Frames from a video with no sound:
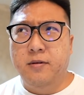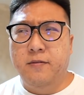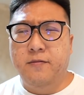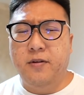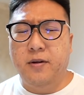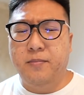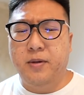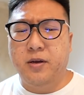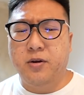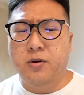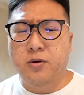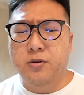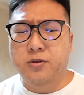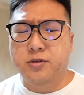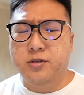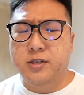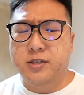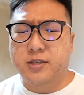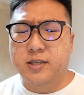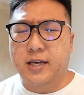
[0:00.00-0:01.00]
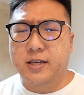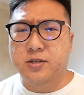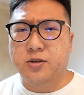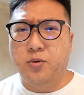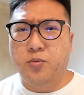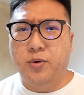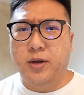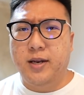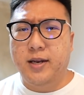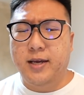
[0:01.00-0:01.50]
Flamingo usually stands
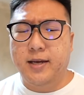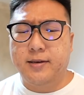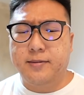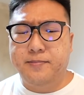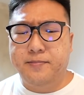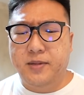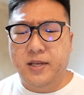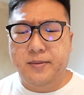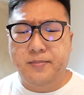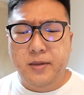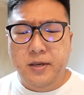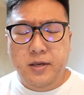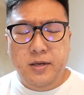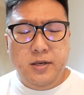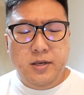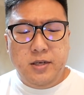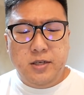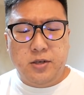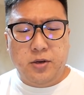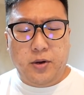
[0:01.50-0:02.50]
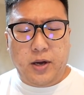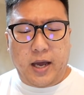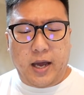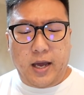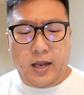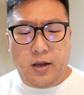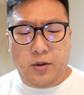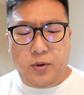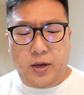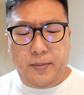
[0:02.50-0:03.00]
on 1 leg, yeah. So
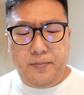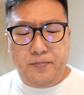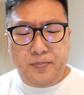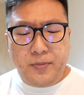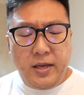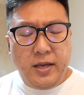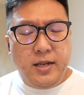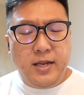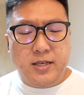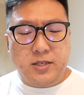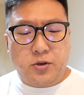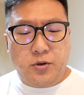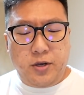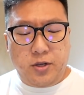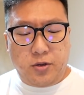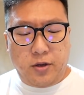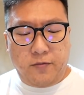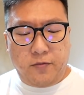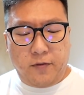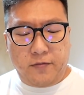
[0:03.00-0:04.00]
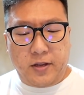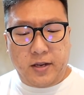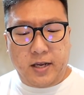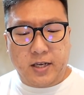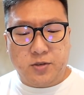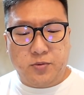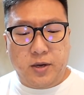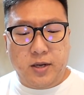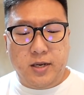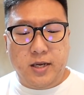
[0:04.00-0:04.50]
anyway, let's go ahead to evolve the
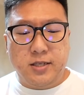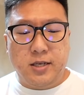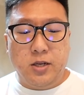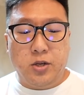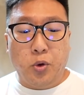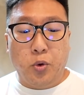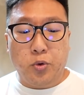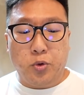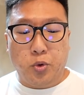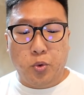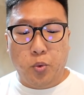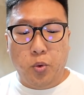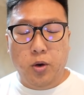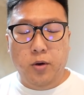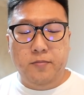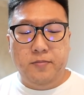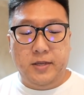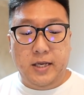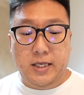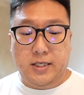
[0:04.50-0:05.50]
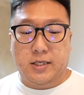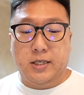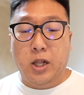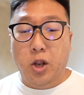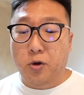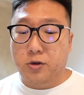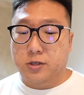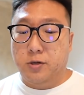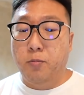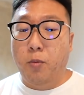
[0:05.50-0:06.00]
next one. That's a Dodo. This
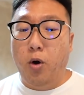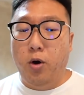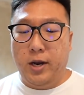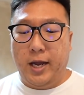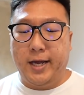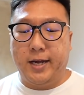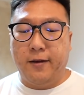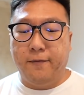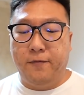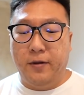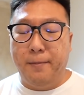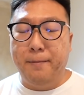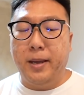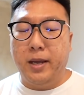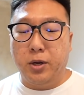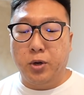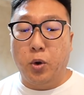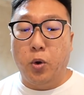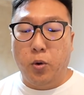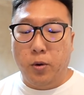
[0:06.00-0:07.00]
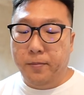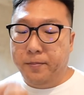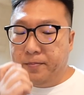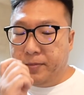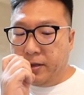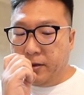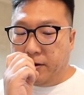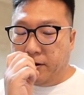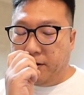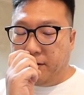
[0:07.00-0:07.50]
looks more like a flamingo.
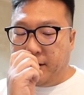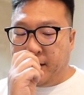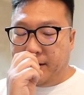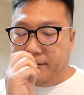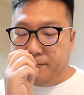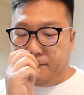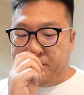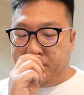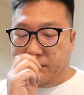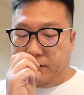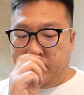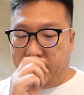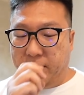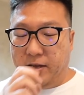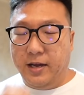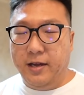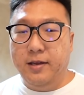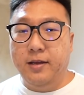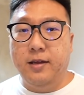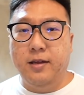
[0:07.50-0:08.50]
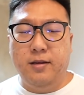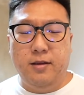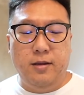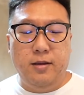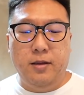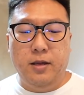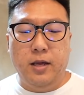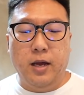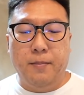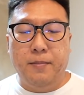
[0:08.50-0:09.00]
Alright.
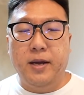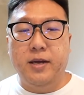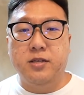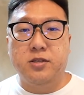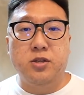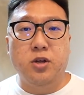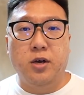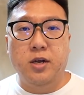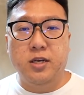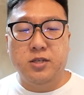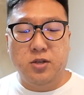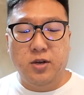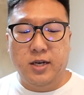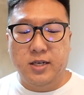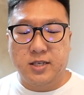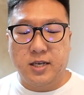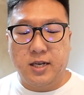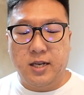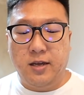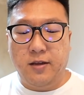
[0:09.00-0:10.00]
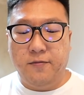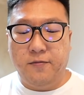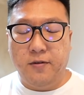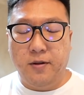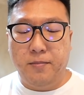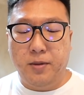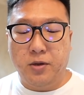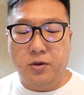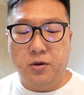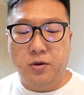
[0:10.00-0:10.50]
Yeah, but it's not exactly a
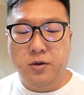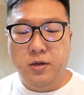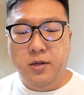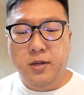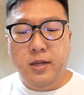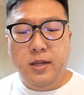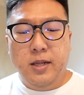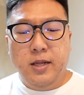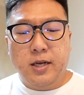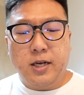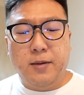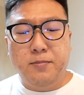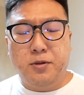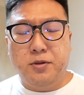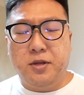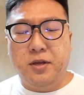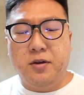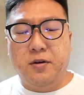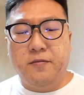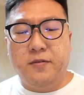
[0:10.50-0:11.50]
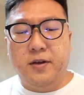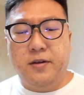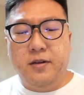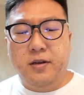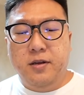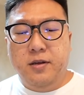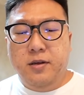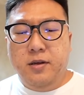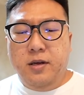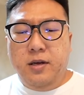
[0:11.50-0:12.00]
flamingo. Come to think of it,
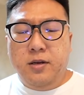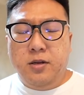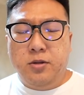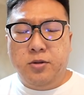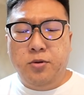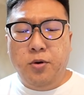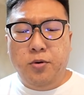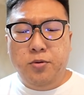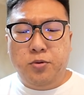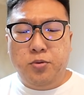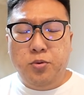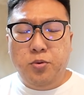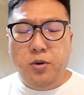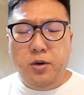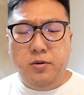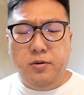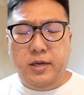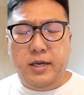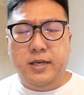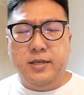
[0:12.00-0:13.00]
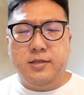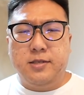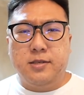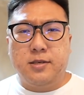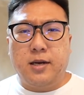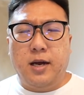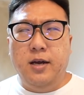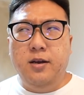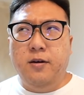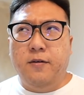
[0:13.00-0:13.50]
Dodo is
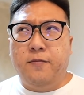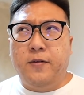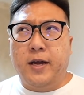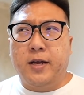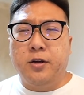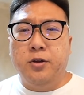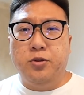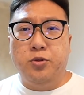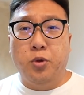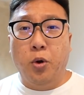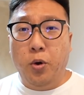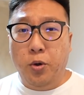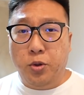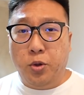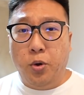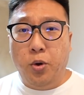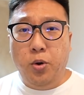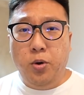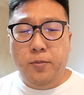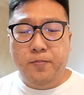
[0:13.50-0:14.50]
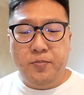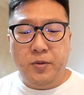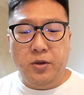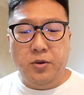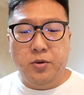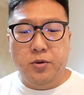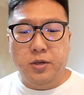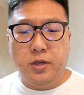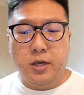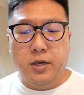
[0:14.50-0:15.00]
kind of like a dodo. You
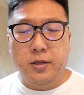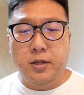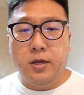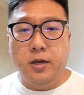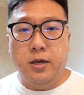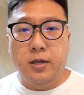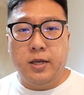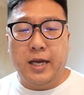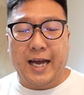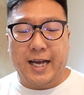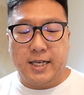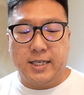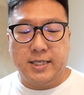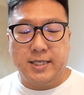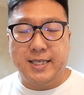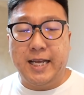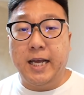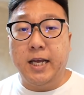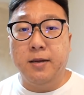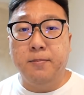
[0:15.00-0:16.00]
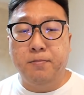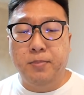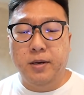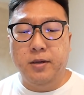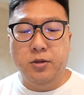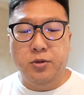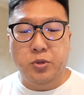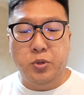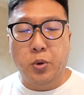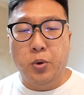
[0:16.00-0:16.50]
know, the extinct
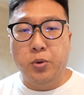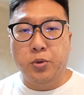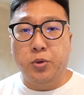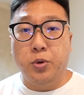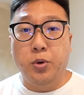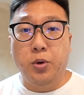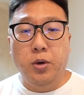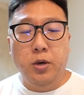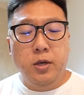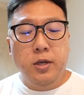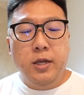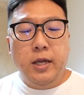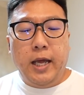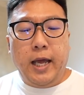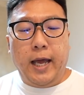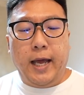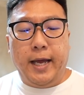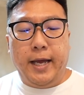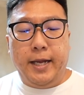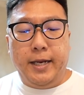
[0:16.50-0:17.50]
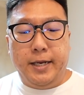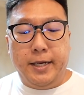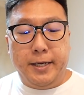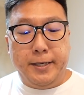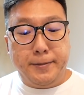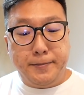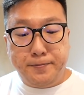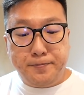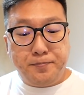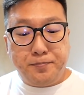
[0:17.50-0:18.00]
bird dodo.
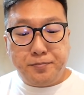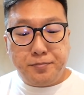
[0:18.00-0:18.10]
And